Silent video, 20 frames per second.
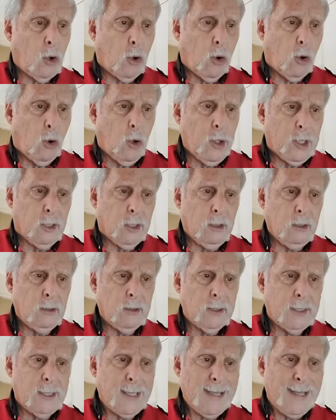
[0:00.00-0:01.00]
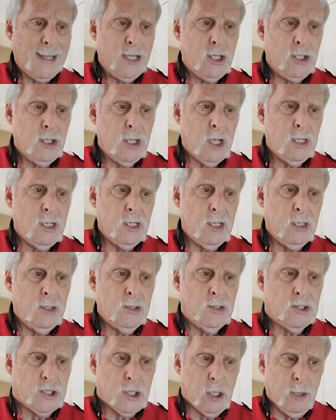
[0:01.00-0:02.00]
oil in
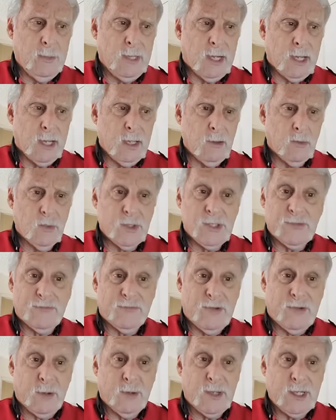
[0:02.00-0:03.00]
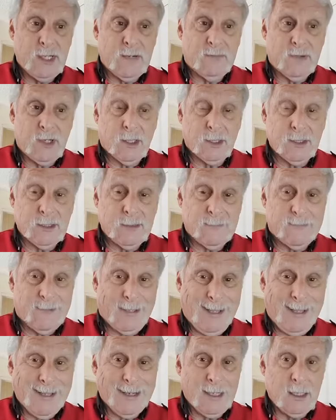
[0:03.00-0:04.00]
Germany was very difficult to
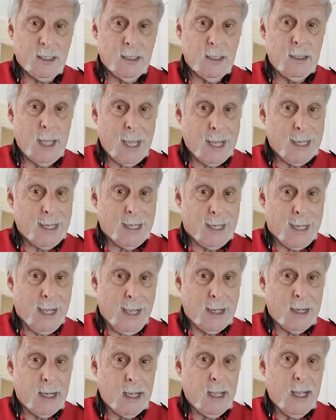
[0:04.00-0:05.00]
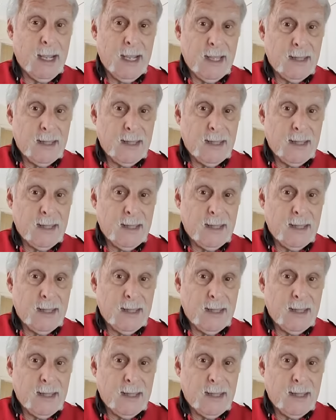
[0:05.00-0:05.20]
find and get.